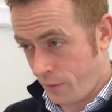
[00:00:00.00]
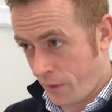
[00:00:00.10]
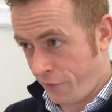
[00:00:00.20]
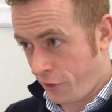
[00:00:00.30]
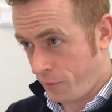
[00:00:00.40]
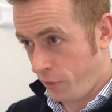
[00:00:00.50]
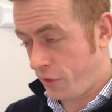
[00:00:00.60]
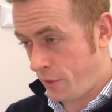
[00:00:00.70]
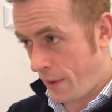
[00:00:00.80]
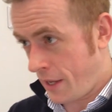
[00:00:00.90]
When I first
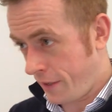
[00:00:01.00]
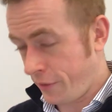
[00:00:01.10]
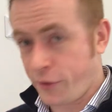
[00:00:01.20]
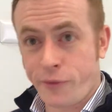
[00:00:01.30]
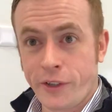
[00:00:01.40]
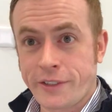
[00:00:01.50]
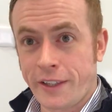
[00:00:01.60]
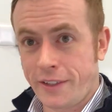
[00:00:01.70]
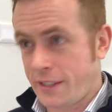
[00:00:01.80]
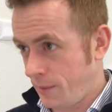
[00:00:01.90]
moved to Japan, that's the first
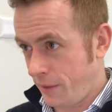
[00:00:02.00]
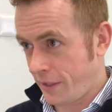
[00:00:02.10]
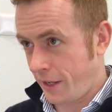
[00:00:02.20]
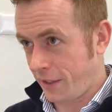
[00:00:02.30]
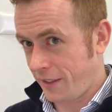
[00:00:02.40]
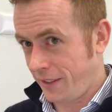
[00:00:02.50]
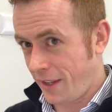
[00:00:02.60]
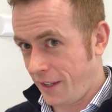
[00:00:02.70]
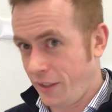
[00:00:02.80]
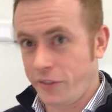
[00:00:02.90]
thing they said to me, is like,
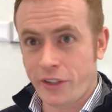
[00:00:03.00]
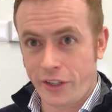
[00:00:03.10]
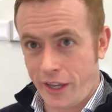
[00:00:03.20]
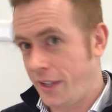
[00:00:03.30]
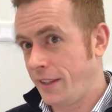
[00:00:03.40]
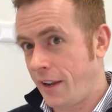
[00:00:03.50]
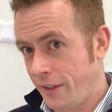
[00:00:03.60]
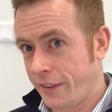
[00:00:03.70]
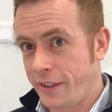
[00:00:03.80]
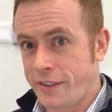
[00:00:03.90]
yeah, you've got your head
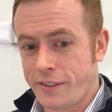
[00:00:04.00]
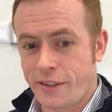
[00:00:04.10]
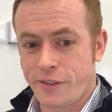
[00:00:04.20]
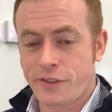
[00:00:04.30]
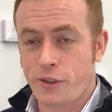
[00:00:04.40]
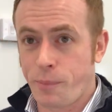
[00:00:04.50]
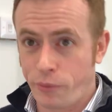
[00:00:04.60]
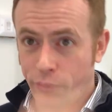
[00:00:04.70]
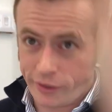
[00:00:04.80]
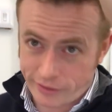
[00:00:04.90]
down like this, it's
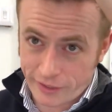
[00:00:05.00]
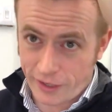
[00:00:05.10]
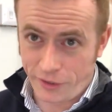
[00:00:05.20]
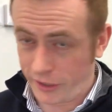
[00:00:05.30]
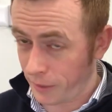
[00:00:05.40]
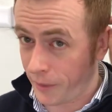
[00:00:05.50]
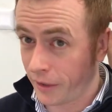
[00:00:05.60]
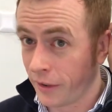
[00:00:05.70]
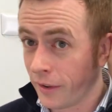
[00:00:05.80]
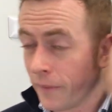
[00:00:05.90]
super easy to hit your
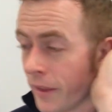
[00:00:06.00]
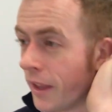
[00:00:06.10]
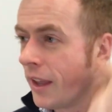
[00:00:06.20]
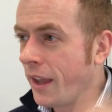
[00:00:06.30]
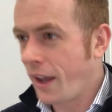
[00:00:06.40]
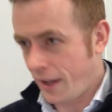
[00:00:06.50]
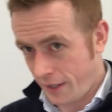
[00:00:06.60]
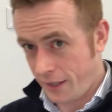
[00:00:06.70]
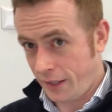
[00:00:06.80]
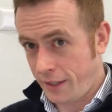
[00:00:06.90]
hikimen.
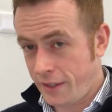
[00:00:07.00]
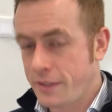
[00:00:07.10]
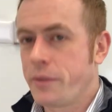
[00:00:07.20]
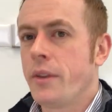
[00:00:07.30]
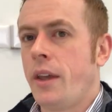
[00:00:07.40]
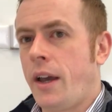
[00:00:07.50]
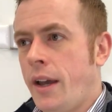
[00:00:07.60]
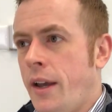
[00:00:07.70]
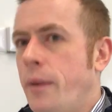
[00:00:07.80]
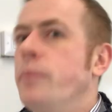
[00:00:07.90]
Like this,
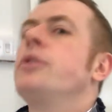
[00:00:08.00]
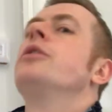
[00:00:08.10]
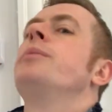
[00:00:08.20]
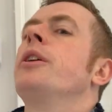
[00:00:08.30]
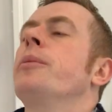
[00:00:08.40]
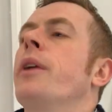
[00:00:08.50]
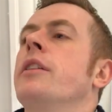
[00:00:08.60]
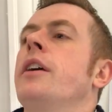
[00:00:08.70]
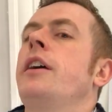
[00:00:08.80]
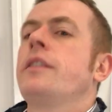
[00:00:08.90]
shouldn't be up
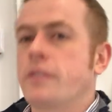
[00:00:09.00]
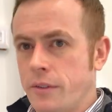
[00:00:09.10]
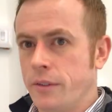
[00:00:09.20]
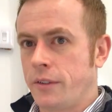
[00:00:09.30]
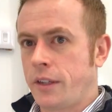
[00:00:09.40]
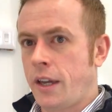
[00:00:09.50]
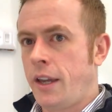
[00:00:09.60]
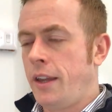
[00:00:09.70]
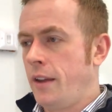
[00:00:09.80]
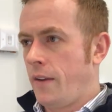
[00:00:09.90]
like this,
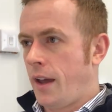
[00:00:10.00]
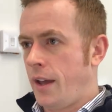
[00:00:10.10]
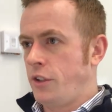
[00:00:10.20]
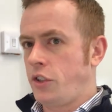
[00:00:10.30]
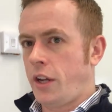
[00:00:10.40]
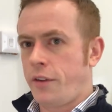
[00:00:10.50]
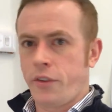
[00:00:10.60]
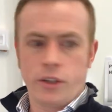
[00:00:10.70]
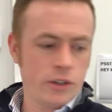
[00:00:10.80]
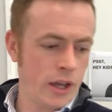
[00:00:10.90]
okay? And you should have
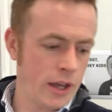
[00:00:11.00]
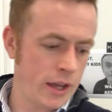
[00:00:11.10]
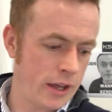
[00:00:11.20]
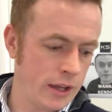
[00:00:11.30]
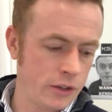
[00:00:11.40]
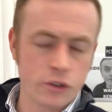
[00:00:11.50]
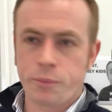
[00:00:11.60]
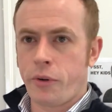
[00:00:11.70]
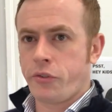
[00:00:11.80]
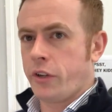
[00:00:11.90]
a
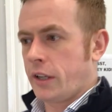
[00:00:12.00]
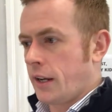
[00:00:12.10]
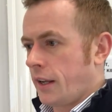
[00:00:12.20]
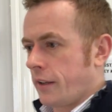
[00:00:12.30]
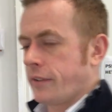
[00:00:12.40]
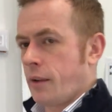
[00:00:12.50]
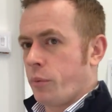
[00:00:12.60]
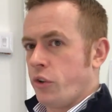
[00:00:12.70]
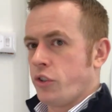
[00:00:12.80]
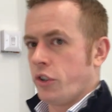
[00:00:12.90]
good posture again, like I said,
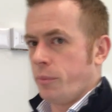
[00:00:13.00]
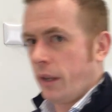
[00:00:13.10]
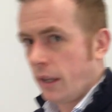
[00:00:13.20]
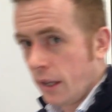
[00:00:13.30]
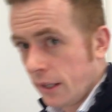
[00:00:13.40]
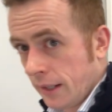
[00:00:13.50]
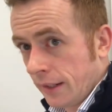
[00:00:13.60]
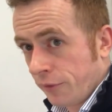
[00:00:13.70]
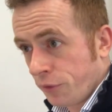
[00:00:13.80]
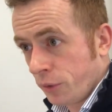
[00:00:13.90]
but you shouldn't be
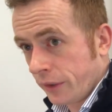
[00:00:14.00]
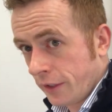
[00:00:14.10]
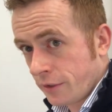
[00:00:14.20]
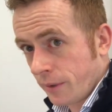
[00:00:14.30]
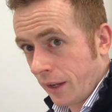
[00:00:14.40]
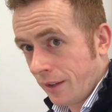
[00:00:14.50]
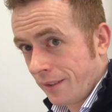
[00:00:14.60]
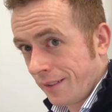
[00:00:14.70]
leaning forward this way,